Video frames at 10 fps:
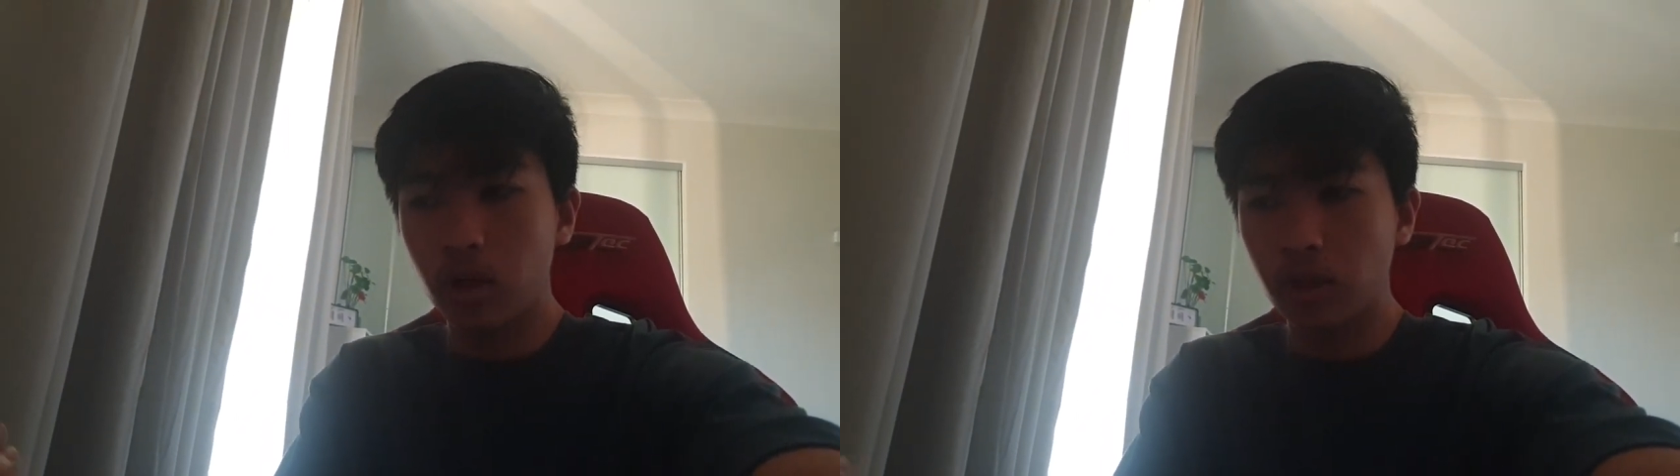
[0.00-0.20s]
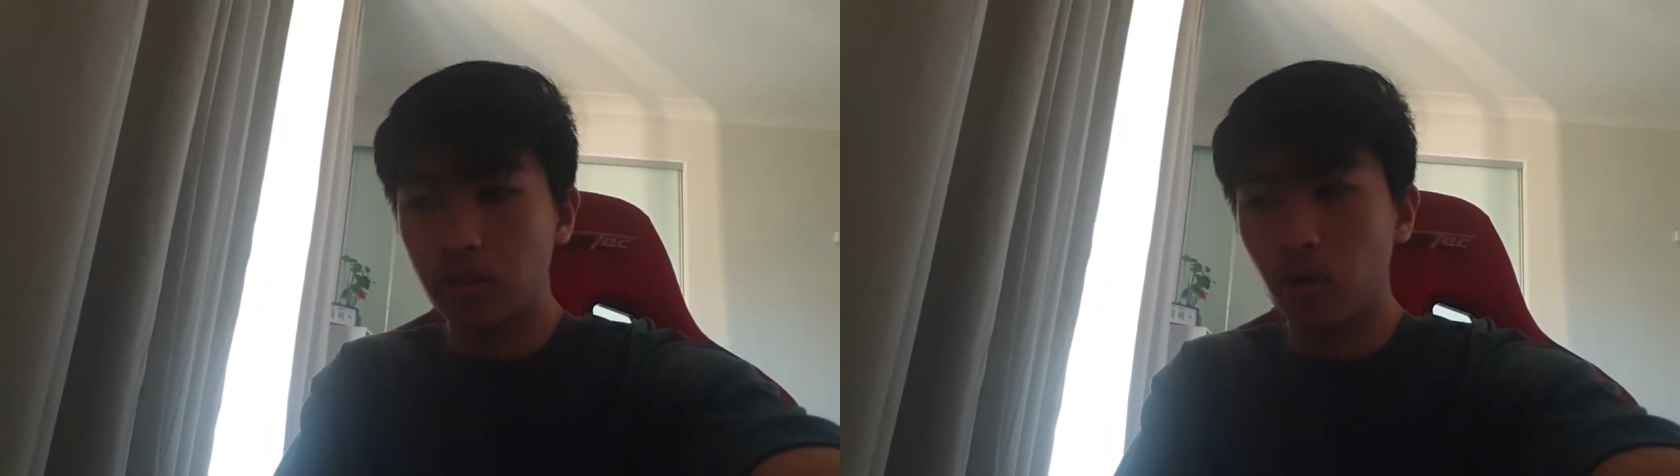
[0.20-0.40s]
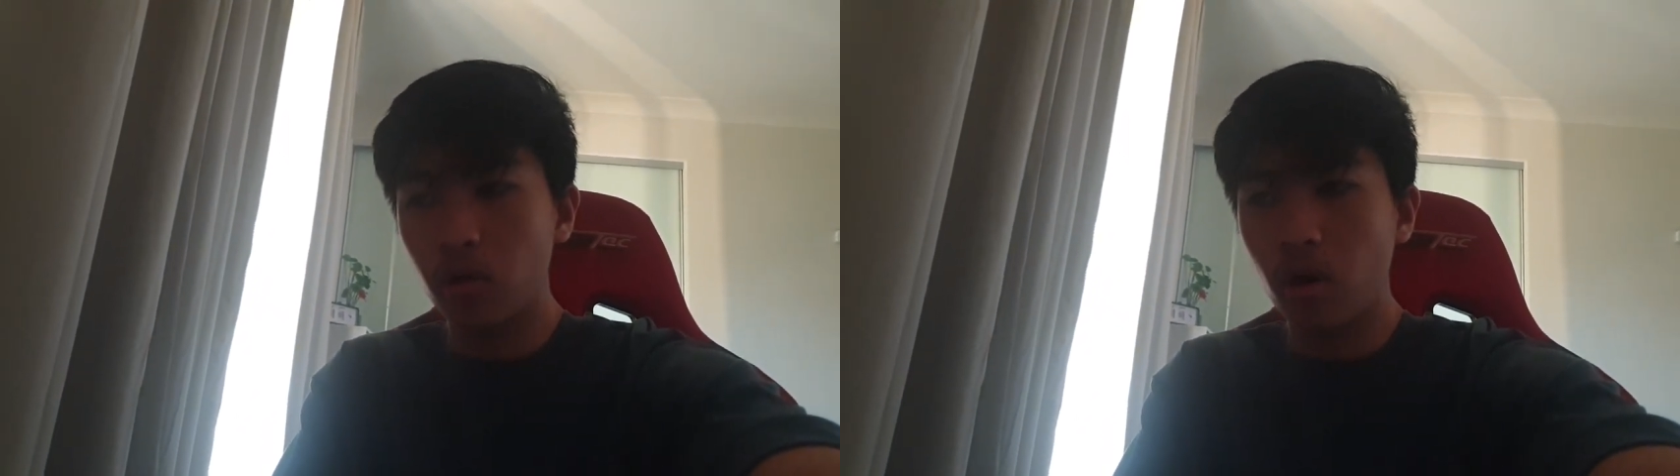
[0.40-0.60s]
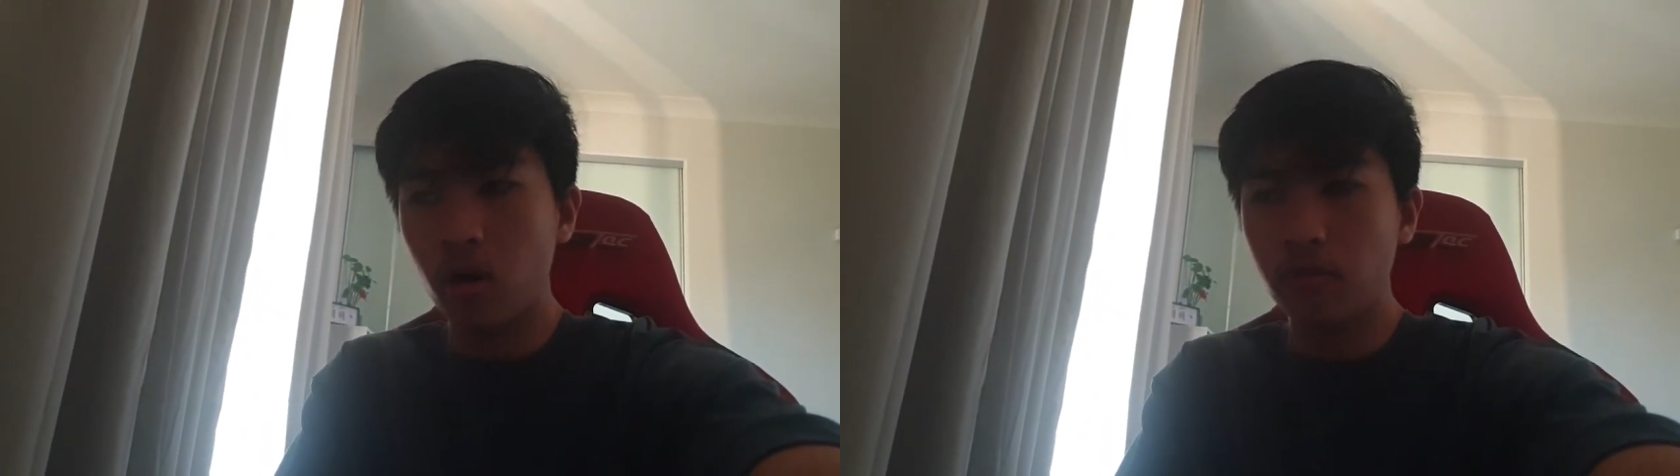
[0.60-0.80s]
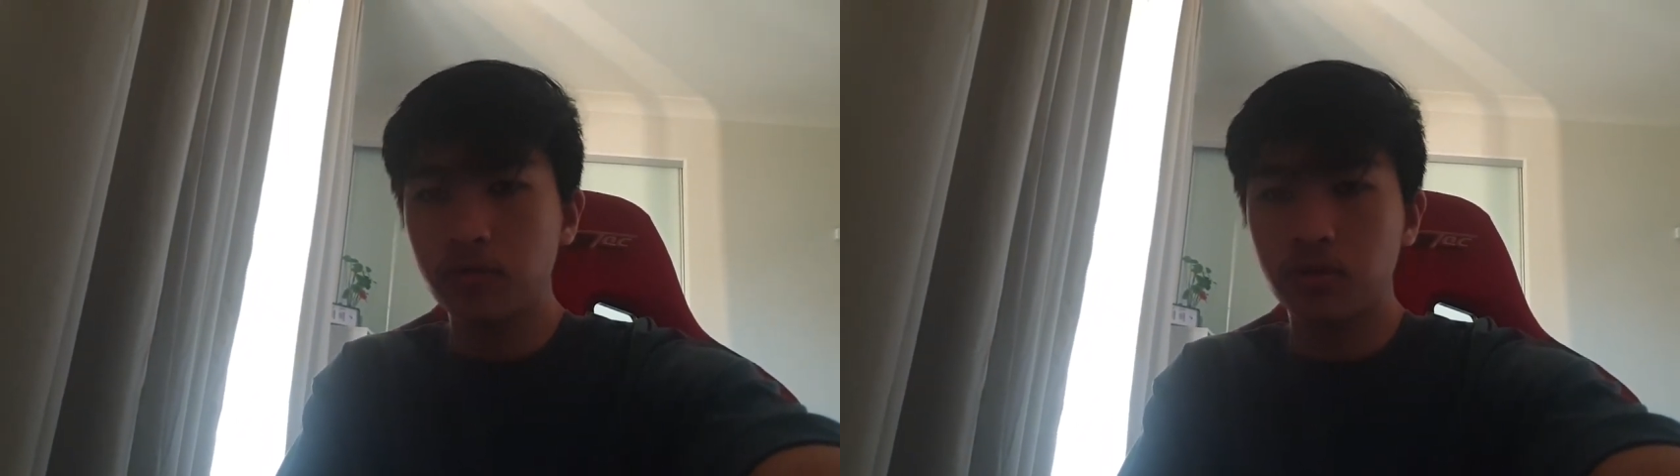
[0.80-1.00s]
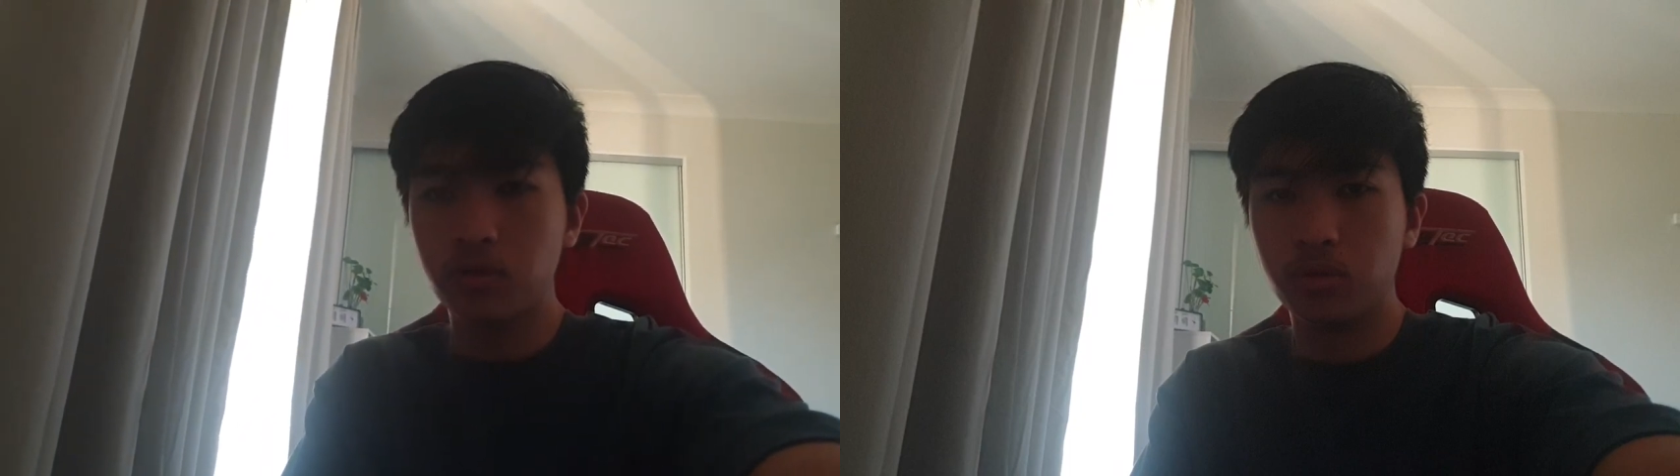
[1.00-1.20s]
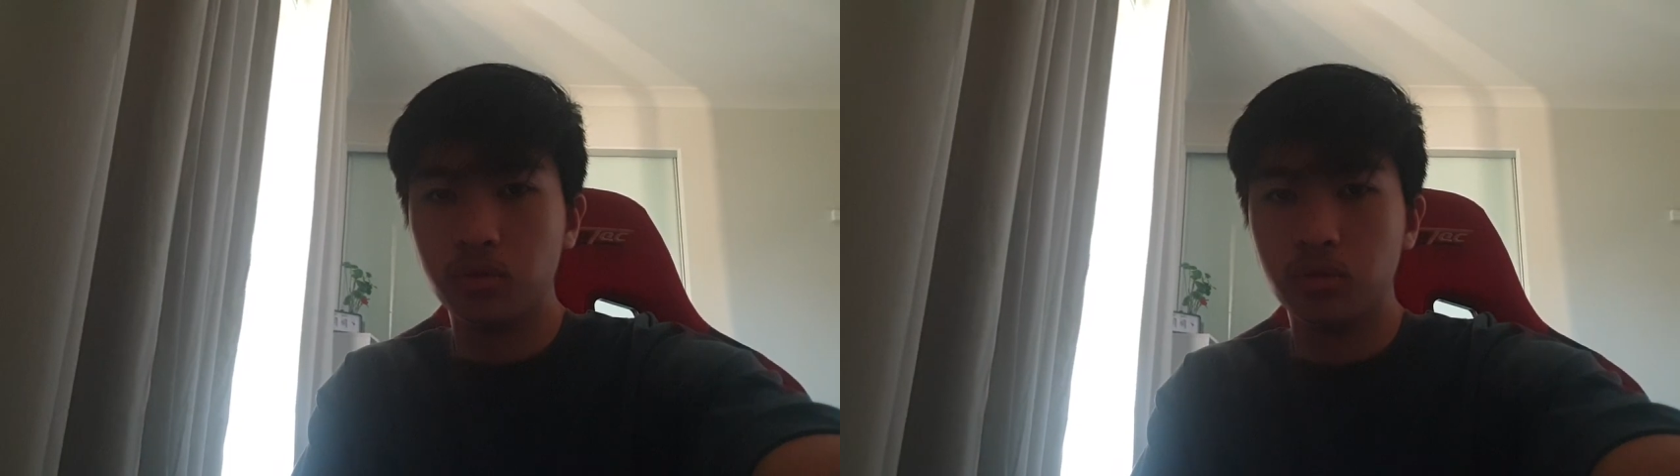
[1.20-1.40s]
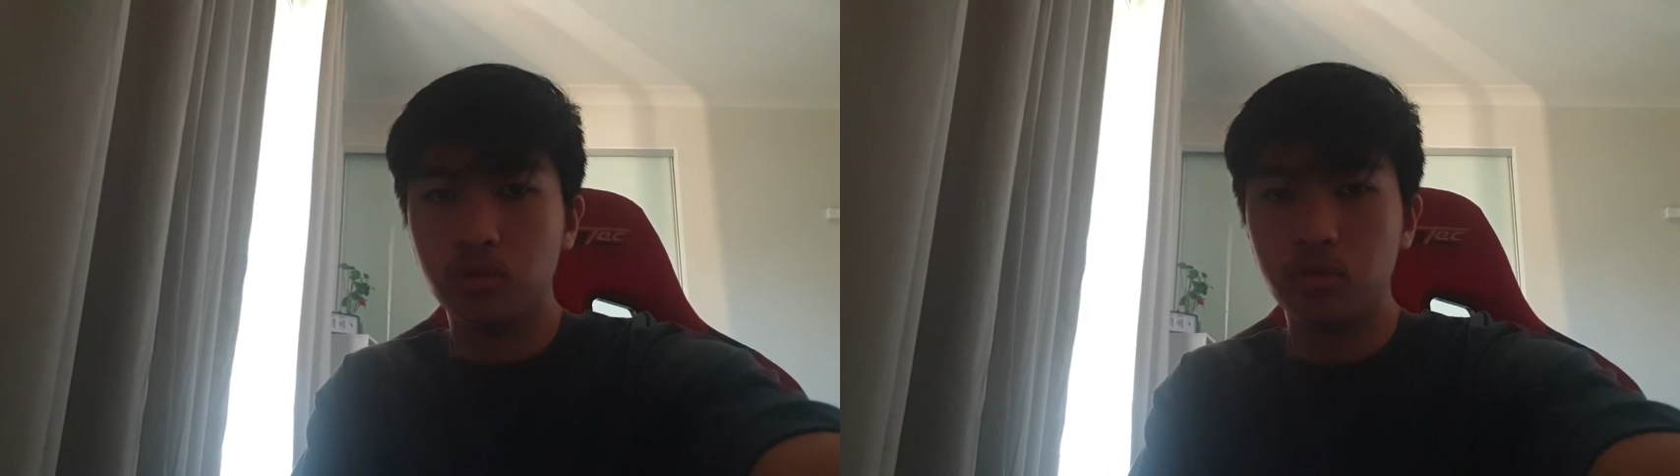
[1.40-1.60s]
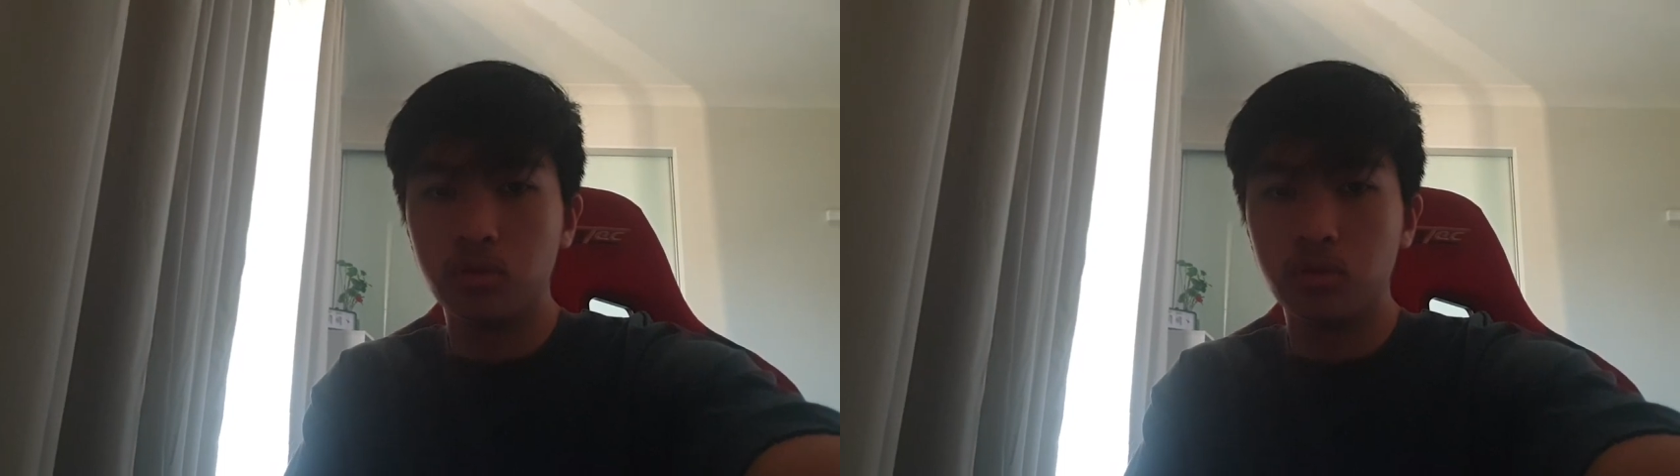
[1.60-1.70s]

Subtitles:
I go off to